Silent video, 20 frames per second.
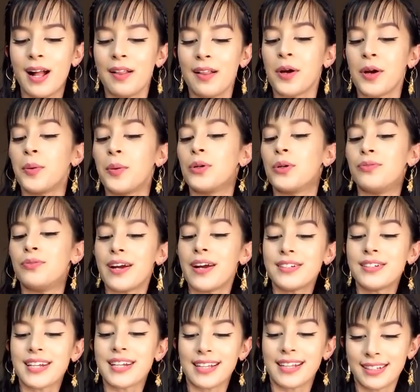There were
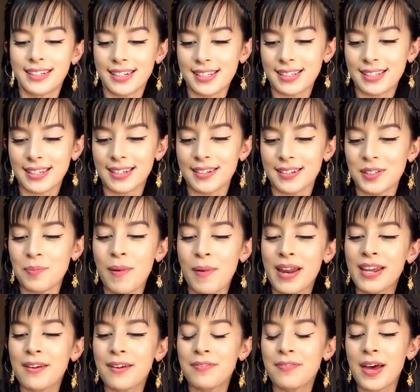rare delicacies,
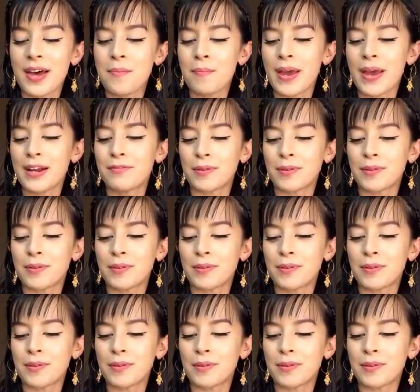many of them made